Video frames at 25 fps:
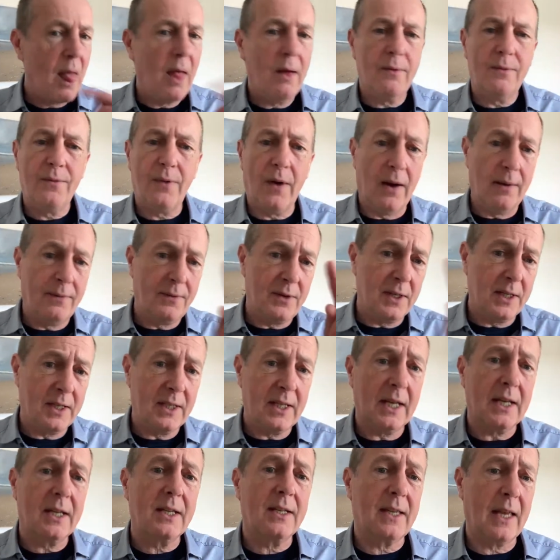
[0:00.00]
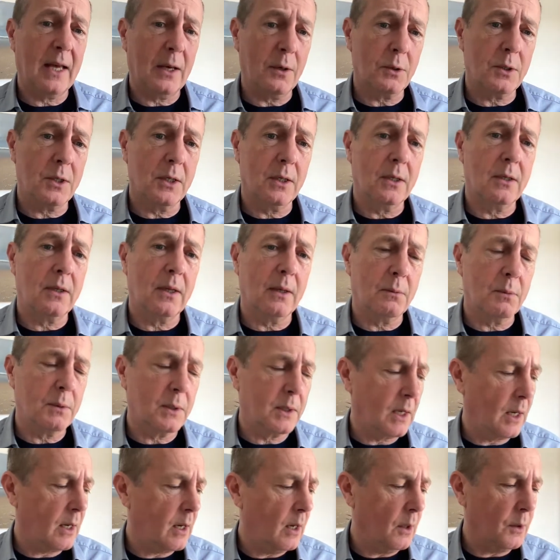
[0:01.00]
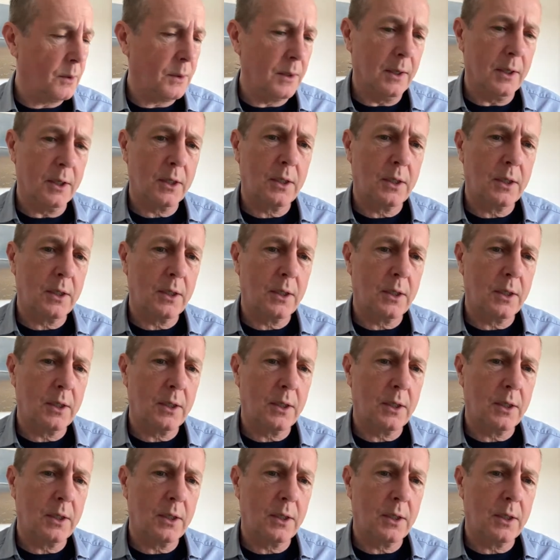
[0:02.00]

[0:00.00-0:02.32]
5,000 to 6,000 that was at Culloden.